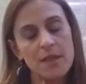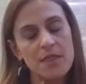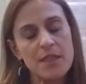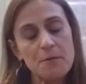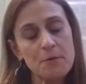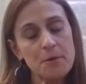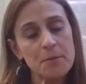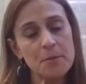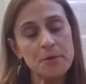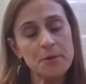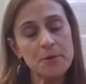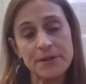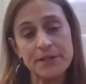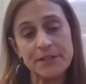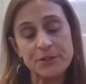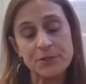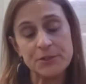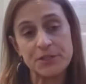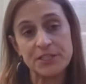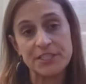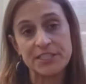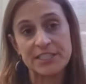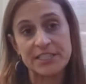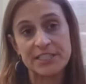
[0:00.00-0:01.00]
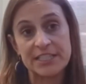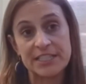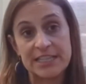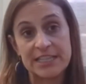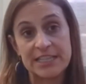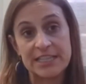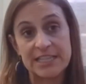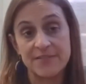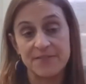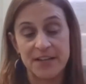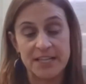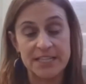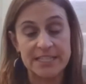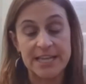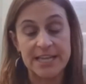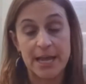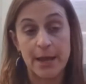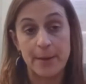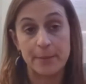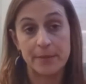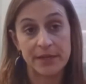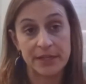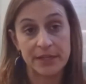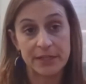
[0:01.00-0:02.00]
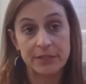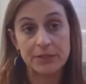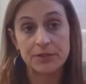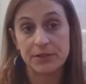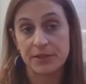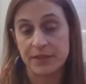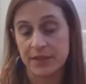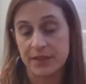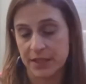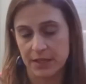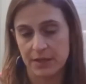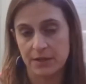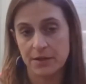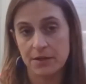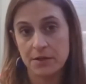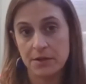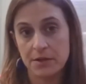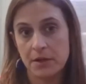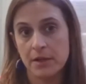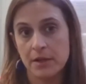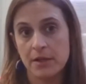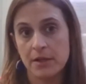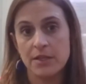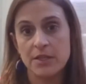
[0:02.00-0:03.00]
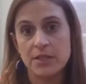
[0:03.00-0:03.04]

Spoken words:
they were more interested in the events happening during the year.